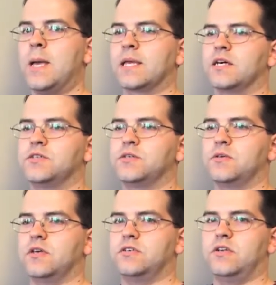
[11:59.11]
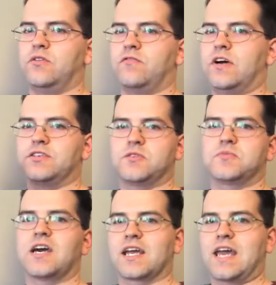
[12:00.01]
Because, as you know, the file
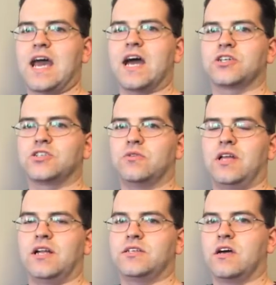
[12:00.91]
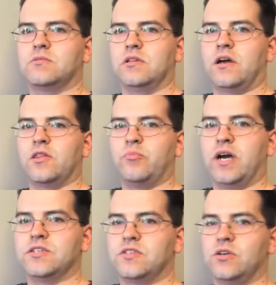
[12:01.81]
system's a cache, so a lot of times a lot of the
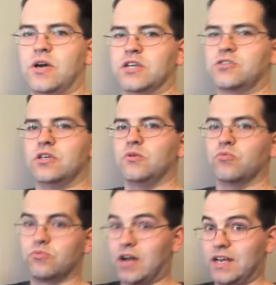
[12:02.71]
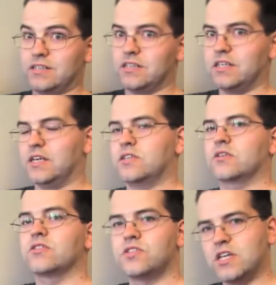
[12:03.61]
bytes that you actually write to the
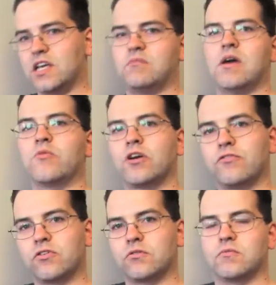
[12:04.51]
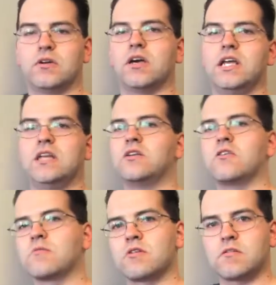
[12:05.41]
disk are sitting in memory for an
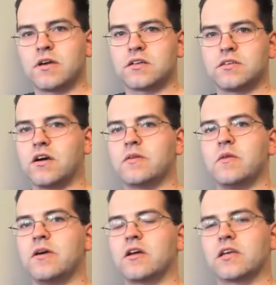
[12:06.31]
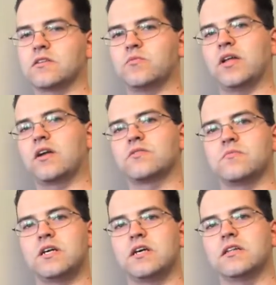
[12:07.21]
indeterminate amount of time. They may not get to the platters
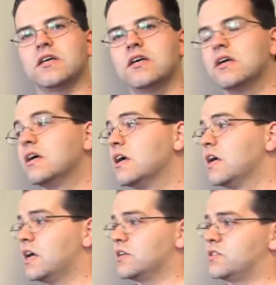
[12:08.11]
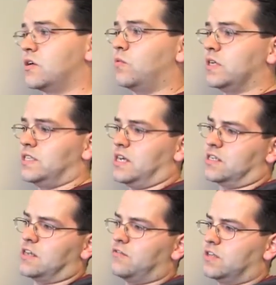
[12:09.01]
immediately. And so what
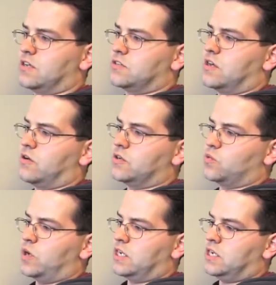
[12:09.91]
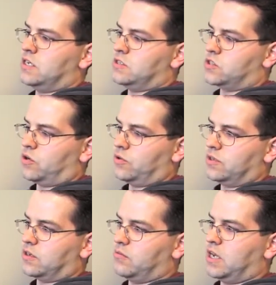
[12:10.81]
TxF does, though, is when he's
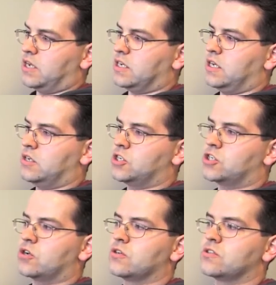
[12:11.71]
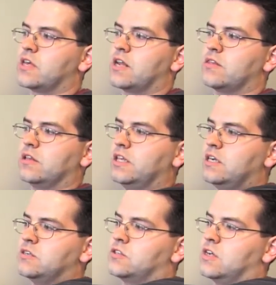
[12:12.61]
told commit, he ensures that at the
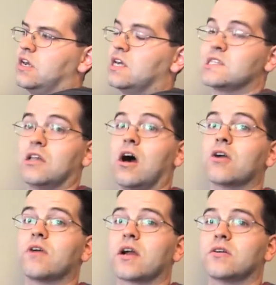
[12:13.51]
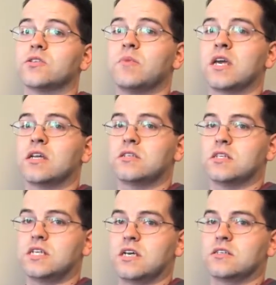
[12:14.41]
least his log records make it to
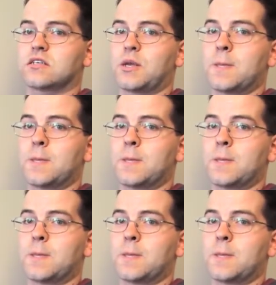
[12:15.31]
the disk.